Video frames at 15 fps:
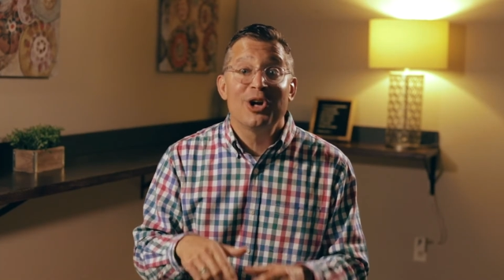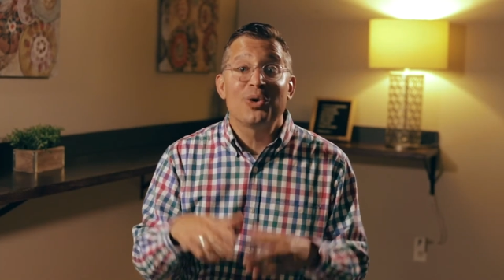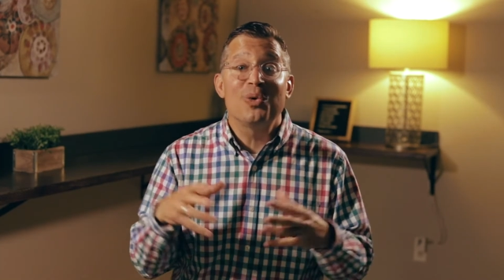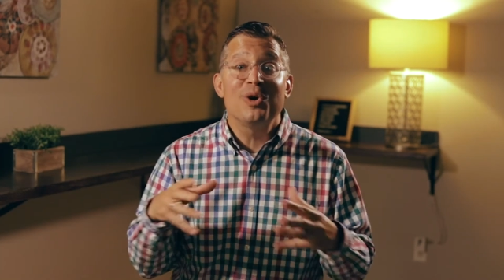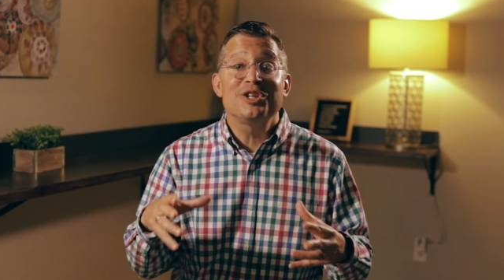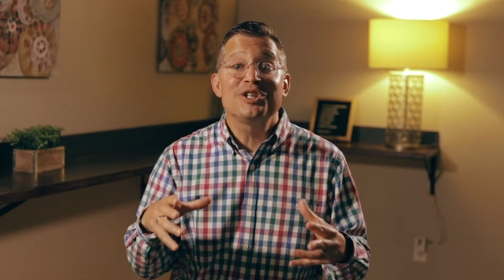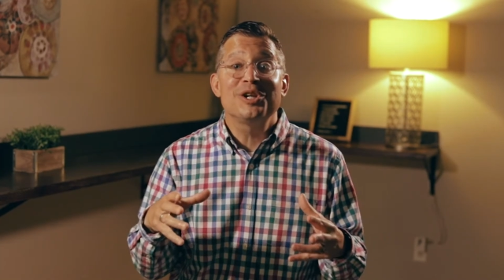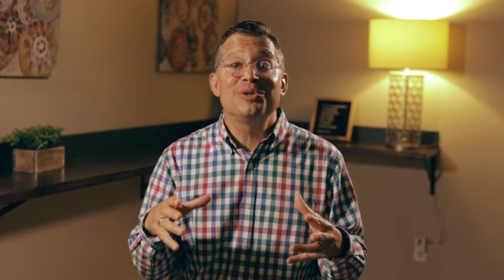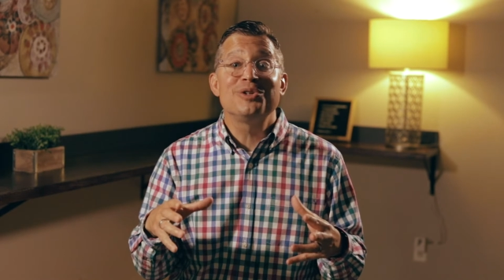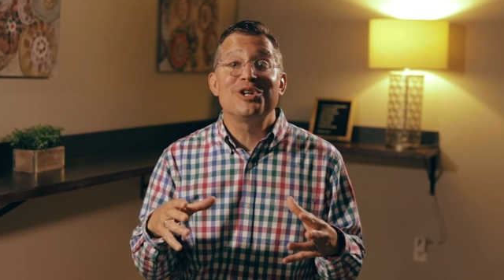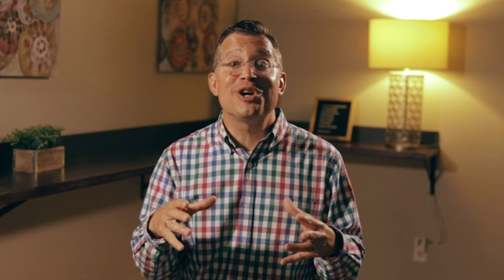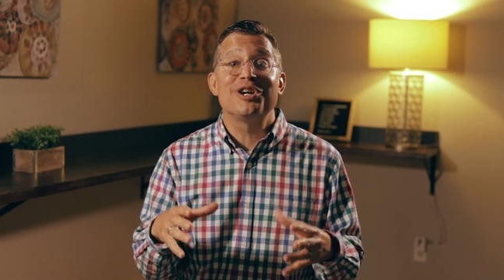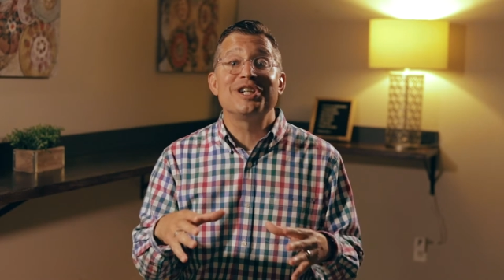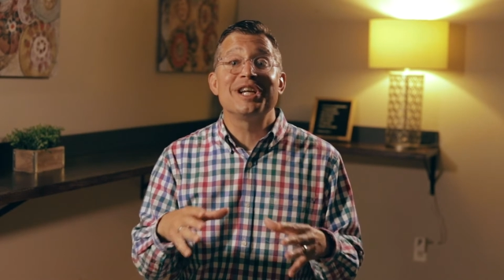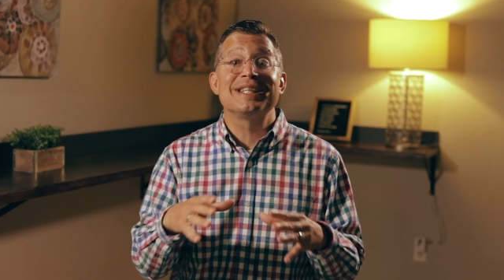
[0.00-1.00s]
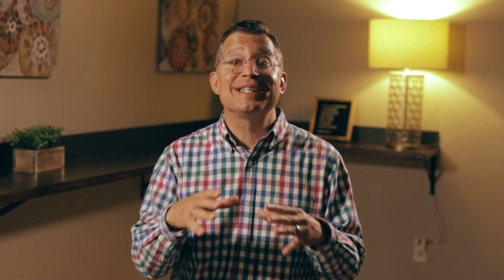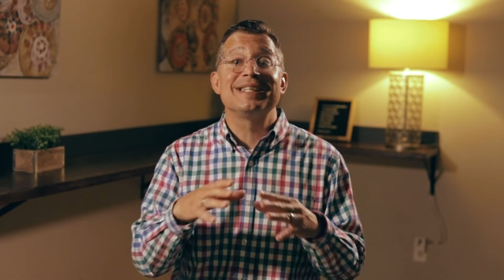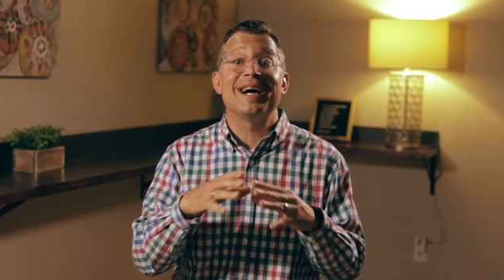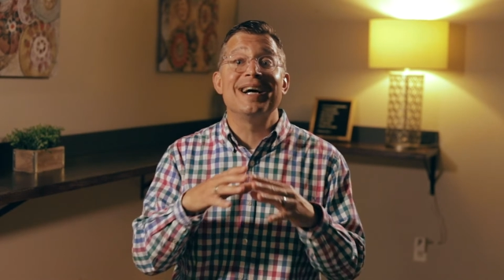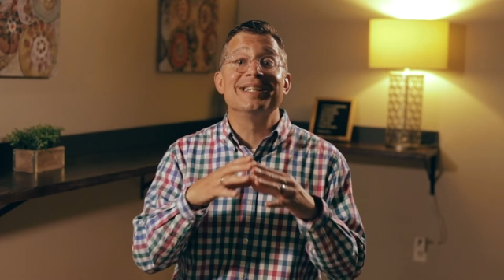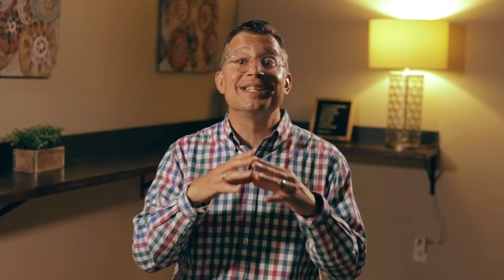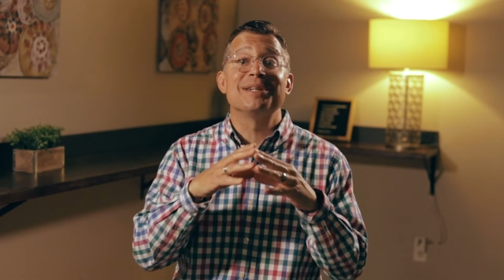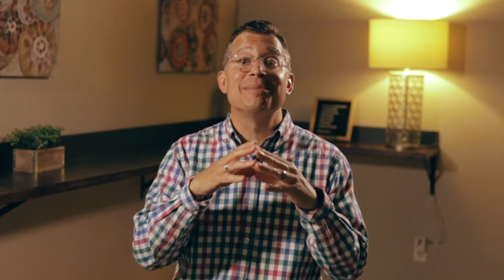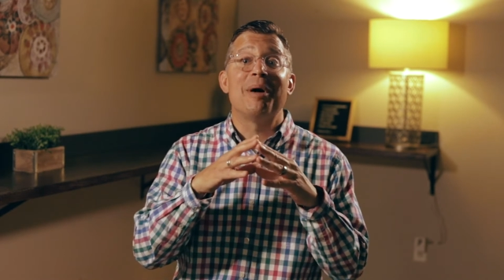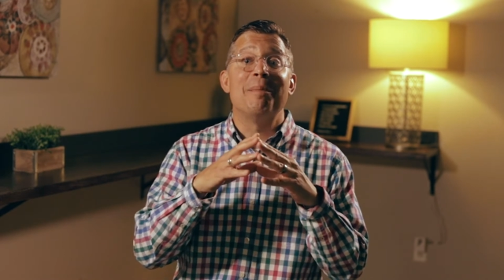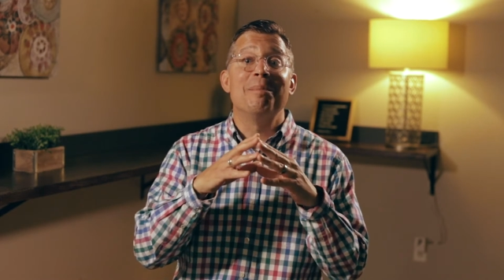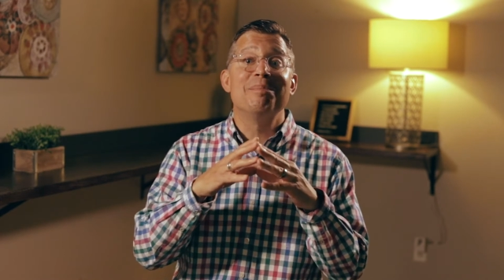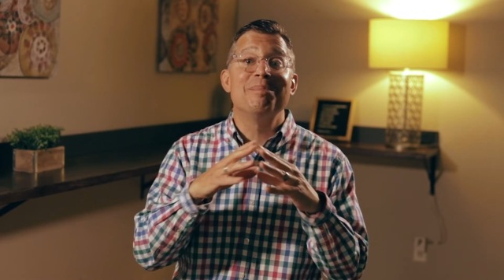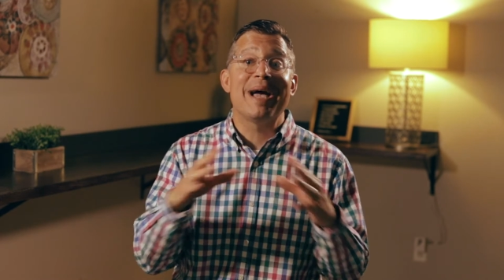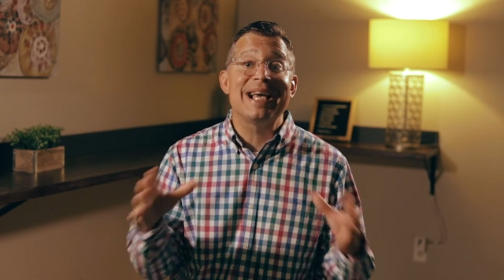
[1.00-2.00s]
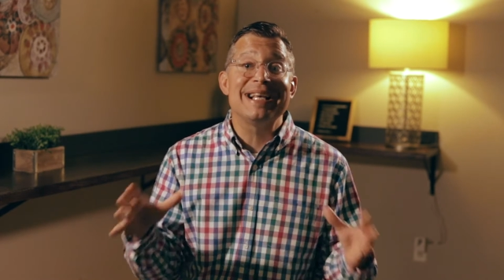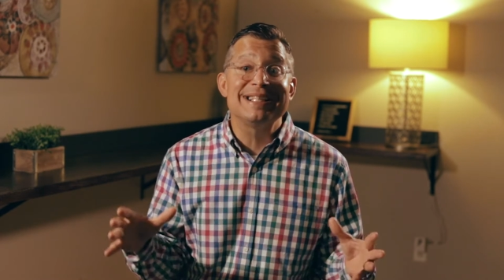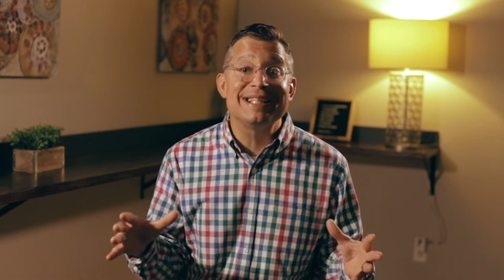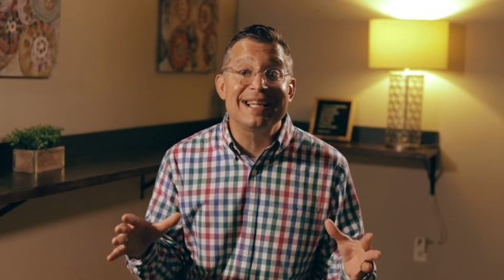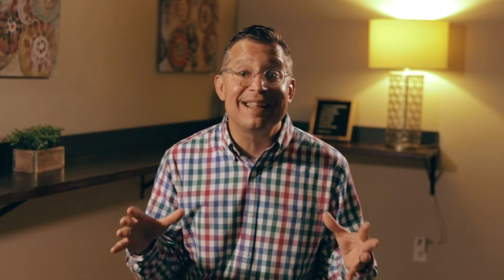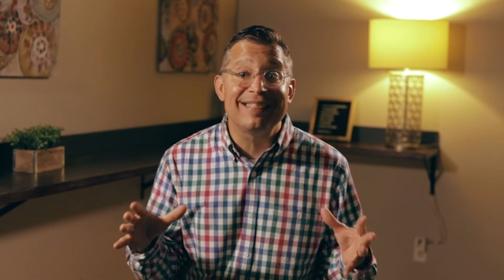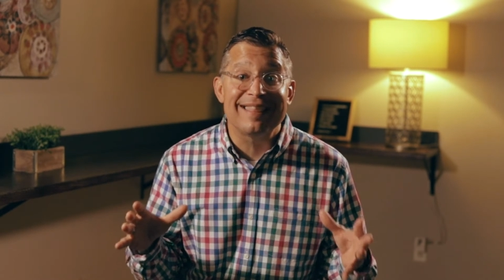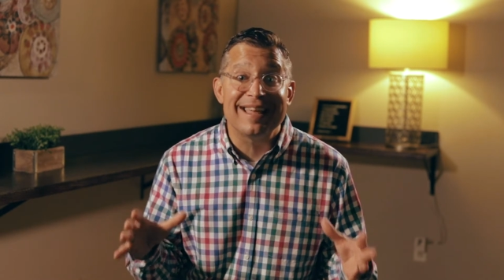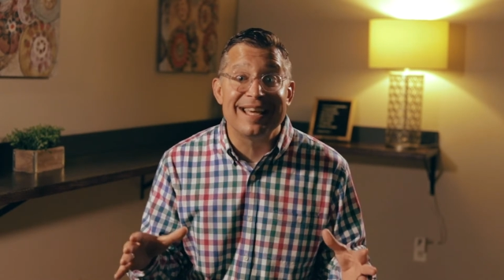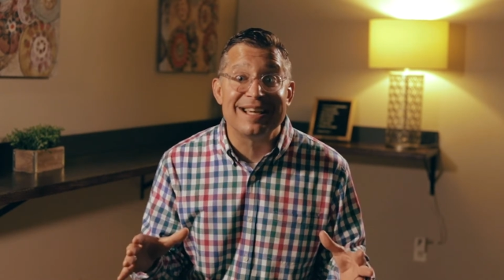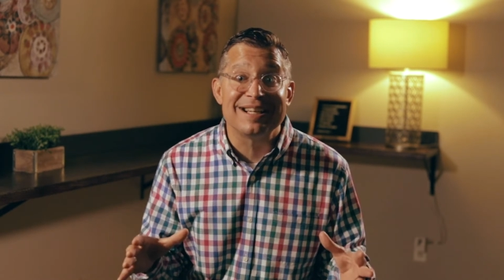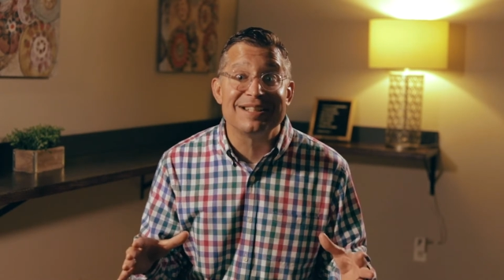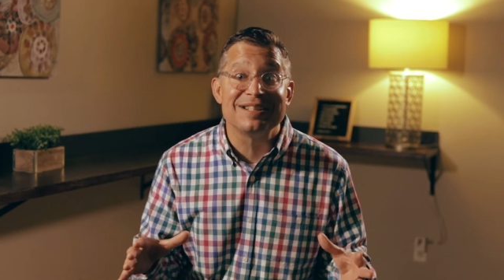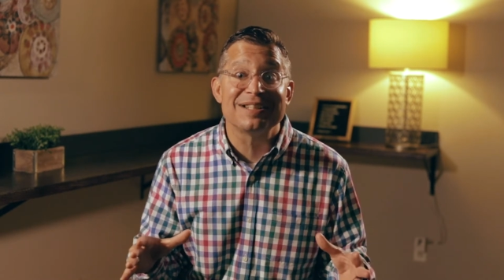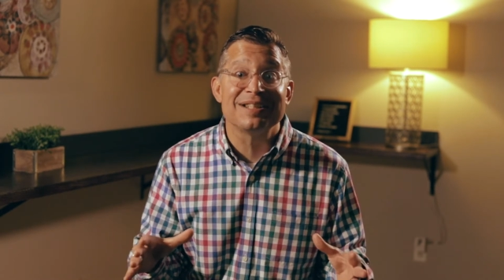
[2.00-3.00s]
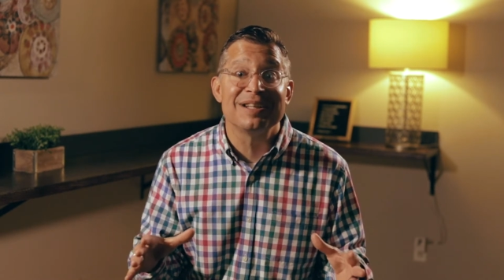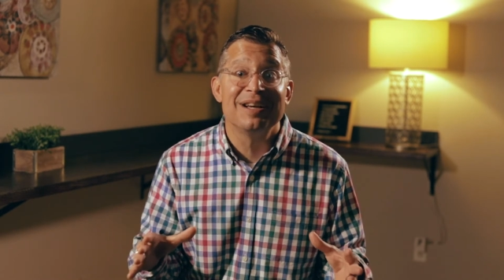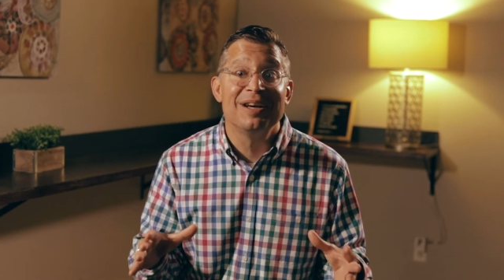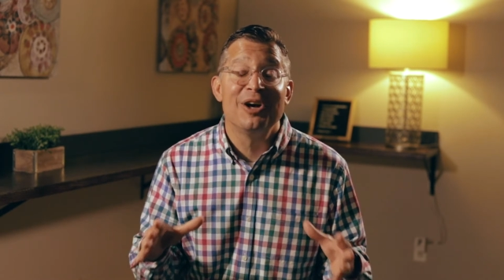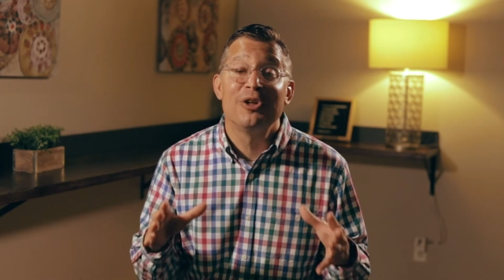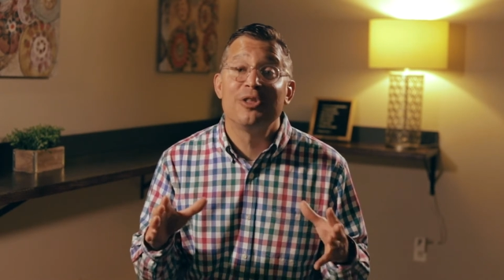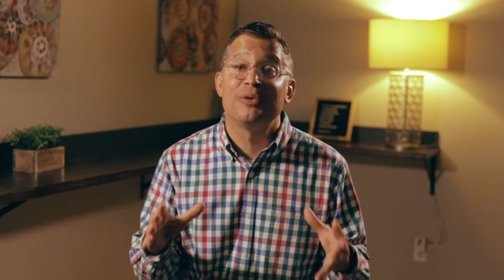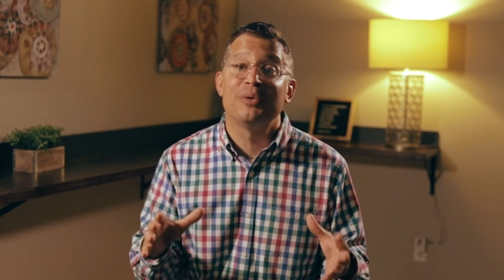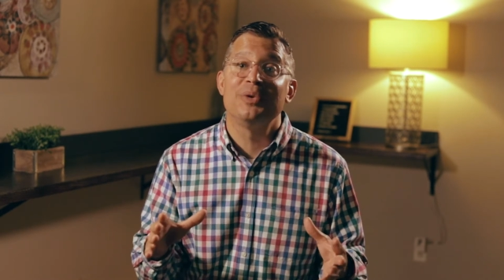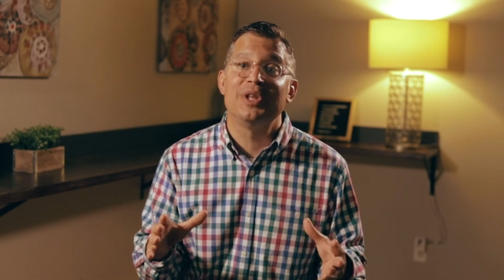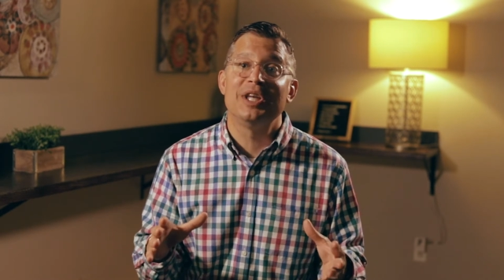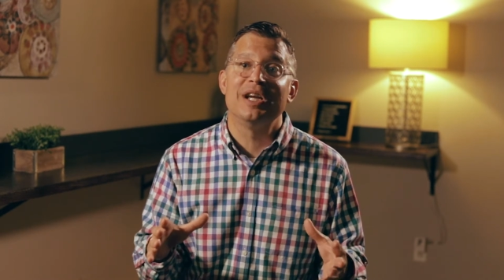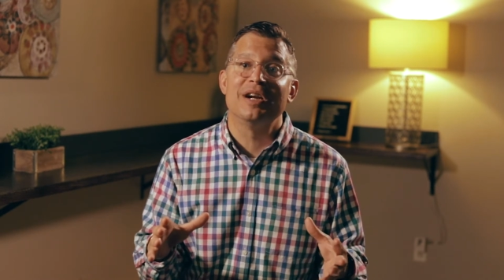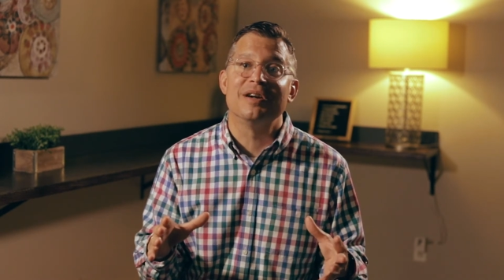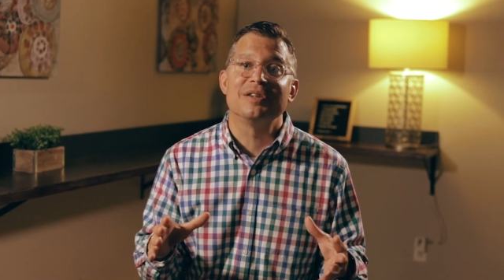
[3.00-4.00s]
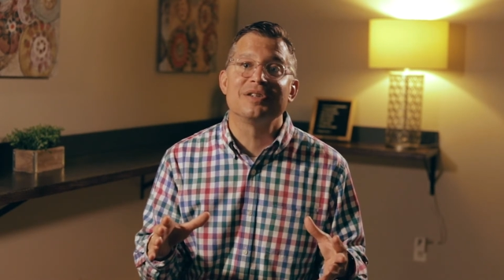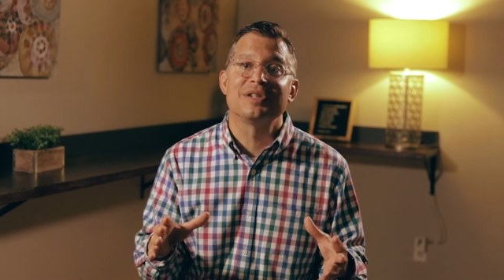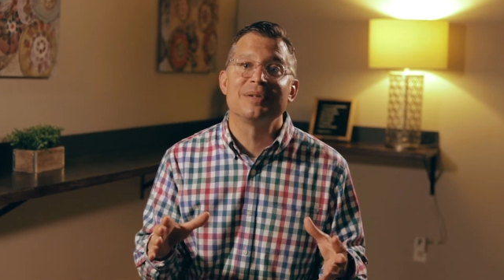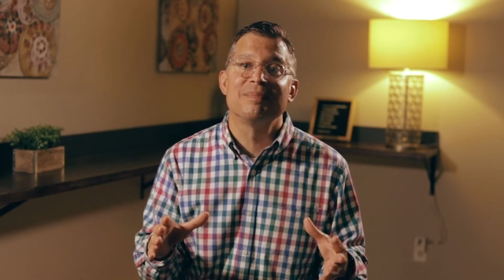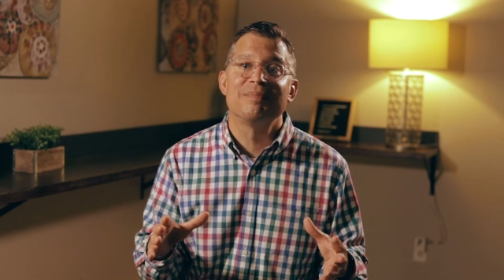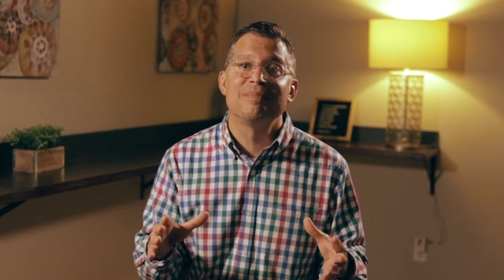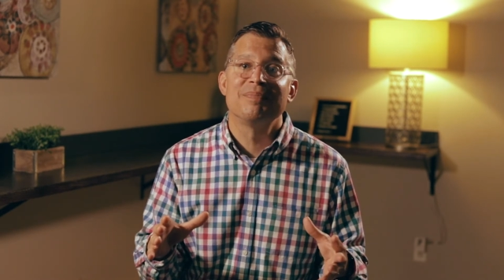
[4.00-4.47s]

Cornerstone Church has done some amazing things through the years.